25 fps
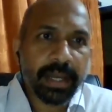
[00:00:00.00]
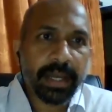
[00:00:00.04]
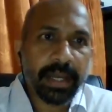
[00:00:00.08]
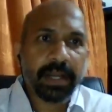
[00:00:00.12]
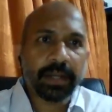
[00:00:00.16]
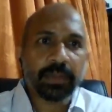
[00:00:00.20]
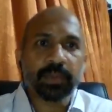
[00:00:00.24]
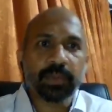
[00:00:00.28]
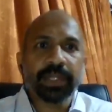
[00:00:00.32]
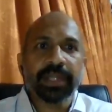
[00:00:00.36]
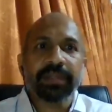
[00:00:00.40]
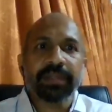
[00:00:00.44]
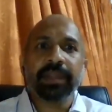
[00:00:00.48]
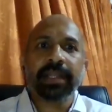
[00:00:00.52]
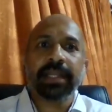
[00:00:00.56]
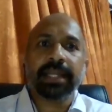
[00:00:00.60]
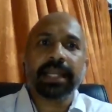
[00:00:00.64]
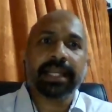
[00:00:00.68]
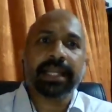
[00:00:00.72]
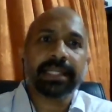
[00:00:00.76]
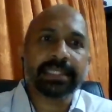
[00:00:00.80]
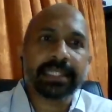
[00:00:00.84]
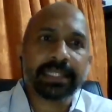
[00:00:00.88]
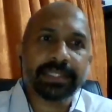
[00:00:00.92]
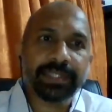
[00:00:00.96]
Good evening,
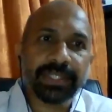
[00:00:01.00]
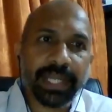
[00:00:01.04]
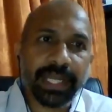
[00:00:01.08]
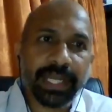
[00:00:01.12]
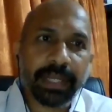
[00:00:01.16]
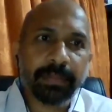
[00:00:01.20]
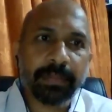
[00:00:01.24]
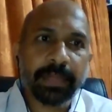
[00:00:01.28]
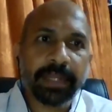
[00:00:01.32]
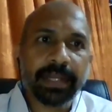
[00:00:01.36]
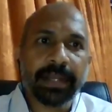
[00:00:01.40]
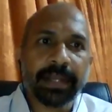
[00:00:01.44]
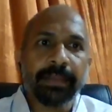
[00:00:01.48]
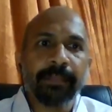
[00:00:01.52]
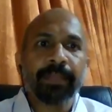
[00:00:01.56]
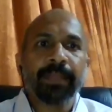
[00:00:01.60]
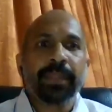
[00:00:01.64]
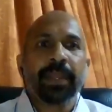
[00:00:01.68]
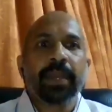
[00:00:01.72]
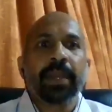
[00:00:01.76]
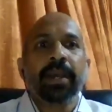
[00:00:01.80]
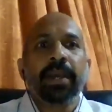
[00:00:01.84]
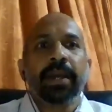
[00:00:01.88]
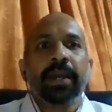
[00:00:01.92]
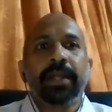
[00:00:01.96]
ladies and gentlemen.
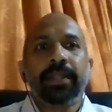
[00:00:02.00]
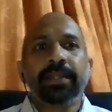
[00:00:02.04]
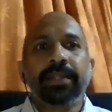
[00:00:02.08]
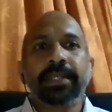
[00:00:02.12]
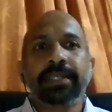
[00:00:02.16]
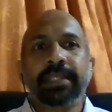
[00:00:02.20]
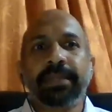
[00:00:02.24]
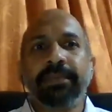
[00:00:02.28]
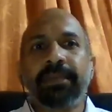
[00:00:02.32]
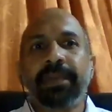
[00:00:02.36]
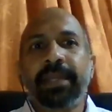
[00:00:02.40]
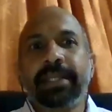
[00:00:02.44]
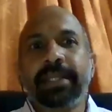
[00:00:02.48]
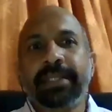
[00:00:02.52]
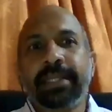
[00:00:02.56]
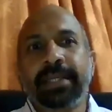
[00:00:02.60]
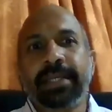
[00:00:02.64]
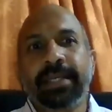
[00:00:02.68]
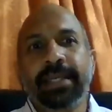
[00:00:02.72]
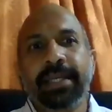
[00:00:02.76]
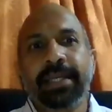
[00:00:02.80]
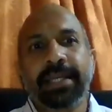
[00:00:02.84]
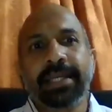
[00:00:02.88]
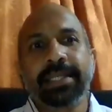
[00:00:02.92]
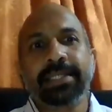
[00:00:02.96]
This event
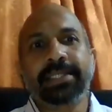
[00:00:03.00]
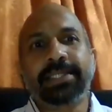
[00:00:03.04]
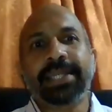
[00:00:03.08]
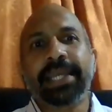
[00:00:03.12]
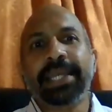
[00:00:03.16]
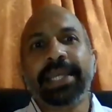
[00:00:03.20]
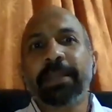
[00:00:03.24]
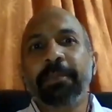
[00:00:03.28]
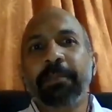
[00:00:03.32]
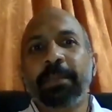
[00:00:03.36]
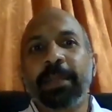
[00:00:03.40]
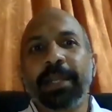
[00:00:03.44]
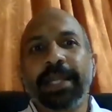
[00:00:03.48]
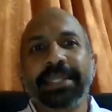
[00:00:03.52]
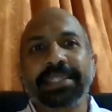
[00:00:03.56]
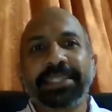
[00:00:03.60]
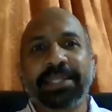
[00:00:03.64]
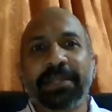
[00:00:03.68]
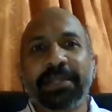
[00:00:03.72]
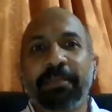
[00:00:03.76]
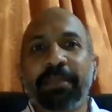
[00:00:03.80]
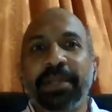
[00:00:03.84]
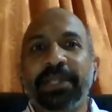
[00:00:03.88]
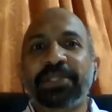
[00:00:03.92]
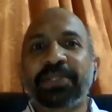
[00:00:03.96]
is taking place in
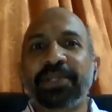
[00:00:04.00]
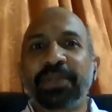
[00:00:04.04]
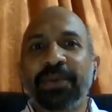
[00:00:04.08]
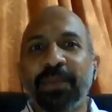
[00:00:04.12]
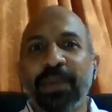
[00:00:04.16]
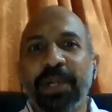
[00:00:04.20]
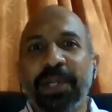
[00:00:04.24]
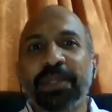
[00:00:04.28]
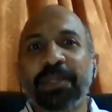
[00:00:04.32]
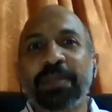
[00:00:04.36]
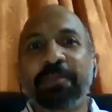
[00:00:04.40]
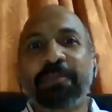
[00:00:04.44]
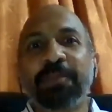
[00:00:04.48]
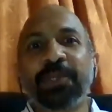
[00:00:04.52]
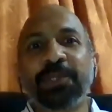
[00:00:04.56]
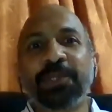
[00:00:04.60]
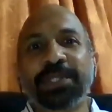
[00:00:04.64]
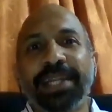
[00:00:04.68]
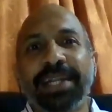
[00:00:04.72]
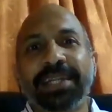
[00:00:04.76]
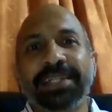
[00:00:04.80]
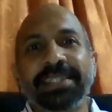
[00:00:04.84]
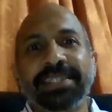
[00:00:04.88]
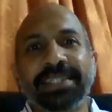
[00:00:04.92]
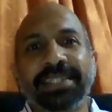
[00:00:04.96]
the midst of one of the
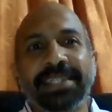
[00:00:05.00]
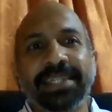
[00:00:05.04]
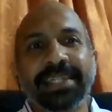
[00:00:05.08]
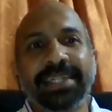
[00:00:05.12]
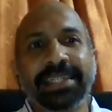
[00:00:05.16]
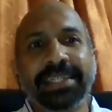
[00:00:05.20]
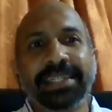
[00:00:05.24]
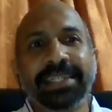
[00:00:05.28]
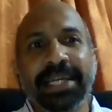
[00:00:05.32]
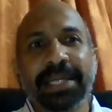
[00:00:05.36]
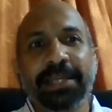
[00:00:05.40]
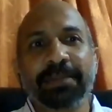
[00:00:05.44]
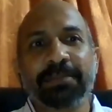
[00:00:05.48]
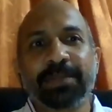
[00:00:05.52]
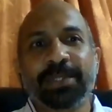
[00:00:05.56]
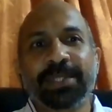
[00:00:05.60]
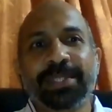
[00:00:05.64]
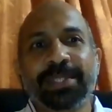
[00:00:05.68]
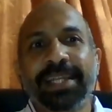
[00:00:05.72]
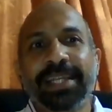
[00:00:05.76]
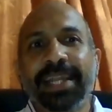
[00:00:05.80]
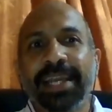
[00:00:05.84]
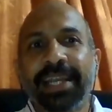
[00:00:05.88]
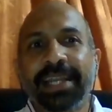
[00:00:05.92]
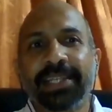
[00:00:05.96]
most uncertain times
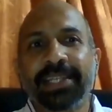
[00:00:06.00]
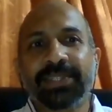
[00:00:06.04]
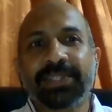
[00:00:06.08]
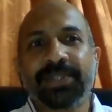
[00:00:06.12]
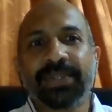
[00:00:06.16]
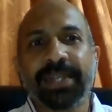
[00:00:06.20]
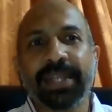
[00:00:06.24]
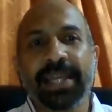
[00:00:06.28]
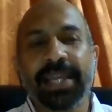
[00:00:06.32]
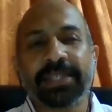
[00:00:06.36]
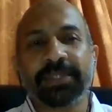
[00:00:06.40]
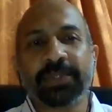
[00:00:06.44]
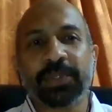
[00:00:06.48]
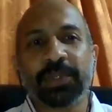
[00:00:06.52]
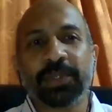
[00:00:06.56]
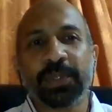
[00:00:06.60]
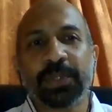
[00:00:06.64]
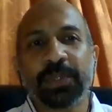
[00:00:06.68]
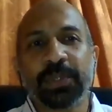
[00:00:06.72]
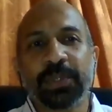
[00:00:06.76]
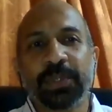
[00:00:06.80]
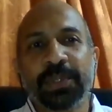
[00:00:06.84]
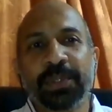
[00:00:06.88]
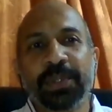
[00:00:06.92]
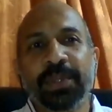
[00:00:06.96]
in our history, as you know.